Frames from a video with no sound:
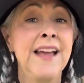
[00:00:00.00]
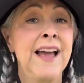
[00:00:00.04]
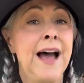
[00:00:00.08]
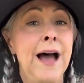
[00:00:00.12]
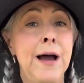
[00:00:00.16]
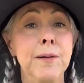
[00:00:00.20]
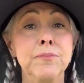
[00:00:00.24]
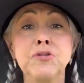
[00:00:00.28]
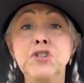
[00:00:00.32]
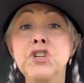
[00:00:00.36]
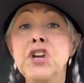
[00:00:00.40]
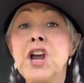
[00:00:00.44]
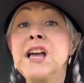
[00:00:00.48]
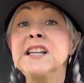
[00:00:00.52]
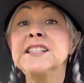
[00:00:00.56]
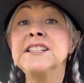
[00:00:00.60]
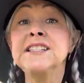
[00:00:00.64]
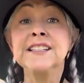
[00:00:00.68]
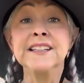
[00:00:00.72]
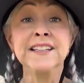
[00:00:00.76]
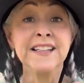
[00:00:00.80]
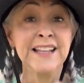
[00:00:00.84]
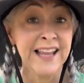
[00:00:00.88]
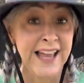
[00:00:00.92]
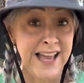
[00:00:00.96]
I'm just
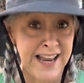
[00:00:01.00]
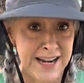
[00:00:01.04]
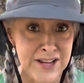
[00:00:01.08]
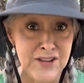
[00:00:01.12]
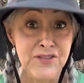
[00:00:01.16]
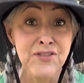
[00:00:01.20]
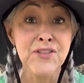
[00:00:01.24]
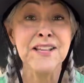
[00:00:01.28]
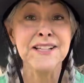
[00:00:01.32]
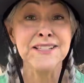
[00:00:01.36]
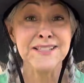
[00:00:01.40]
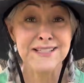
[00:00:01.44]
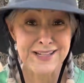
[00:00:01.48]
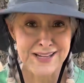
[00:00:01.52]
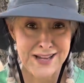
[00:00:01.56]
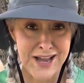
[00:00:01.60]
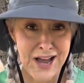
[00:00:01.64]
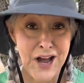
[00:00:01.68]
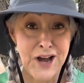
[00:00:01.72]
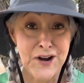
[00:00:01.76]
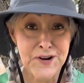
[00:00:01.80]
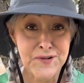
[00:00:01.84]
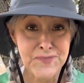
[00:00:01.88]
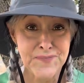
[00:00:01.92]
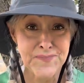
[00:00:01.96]
letting this
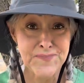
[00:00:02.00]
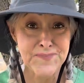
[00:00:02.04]
go.